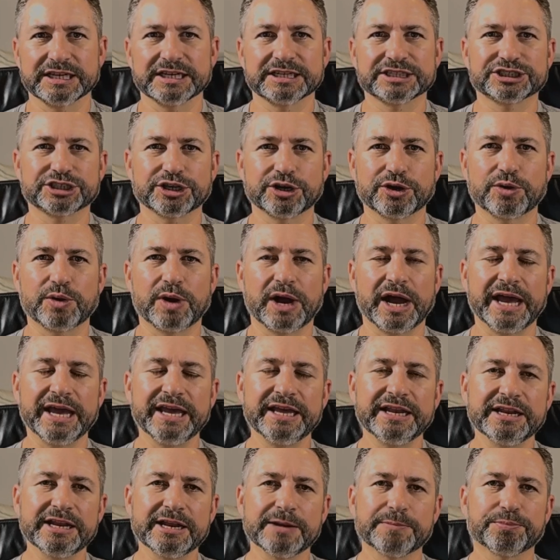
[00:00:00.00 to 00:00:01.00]
So I
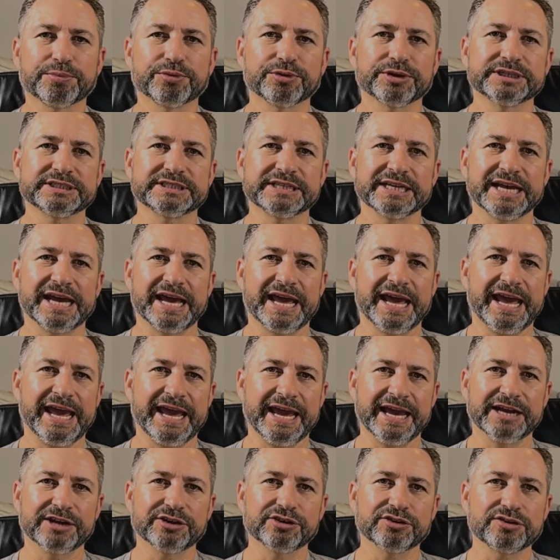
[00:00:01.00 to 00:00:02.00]
ended up printing a
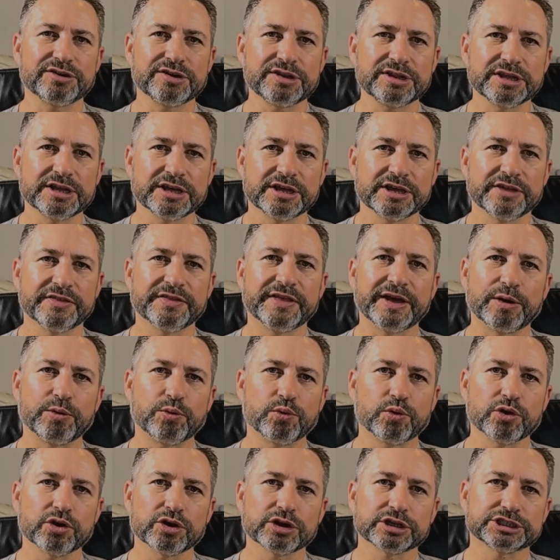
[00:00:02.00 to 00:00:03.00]
handle that
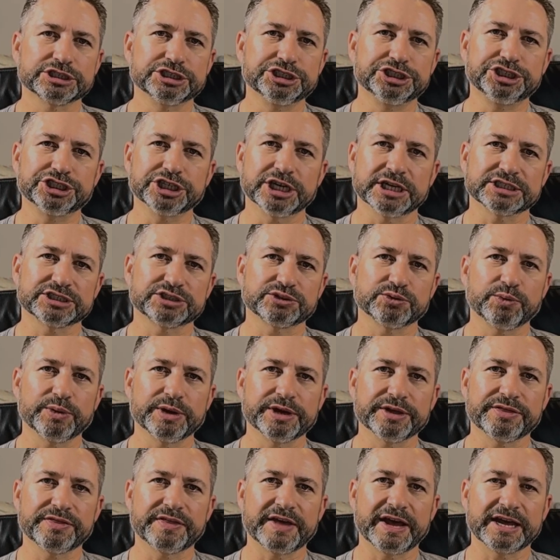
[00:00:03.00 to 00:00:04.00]
works just
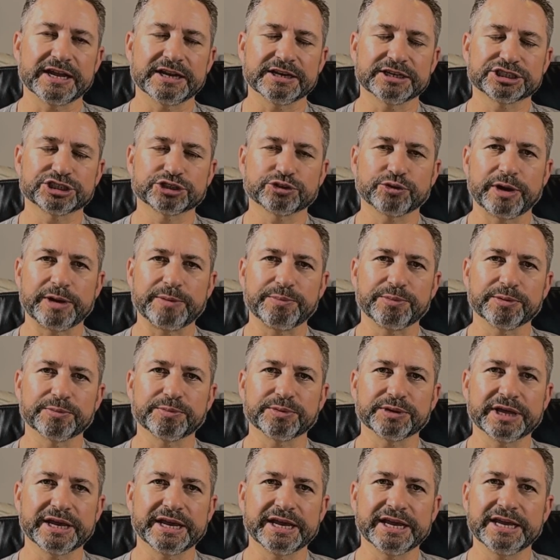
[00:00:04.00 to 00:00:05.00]
with that scraper
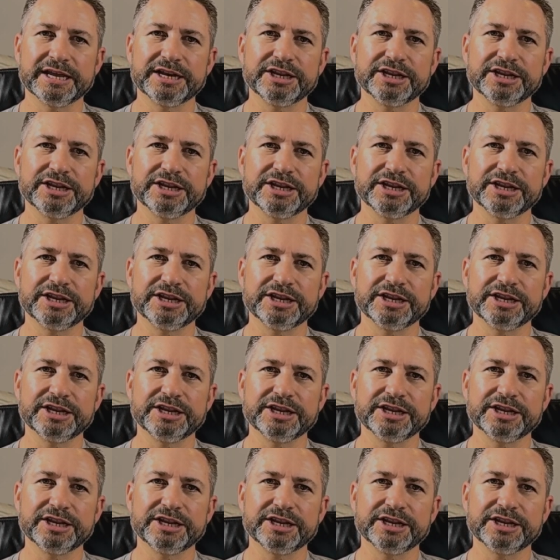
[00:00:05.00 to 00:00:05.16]
blade.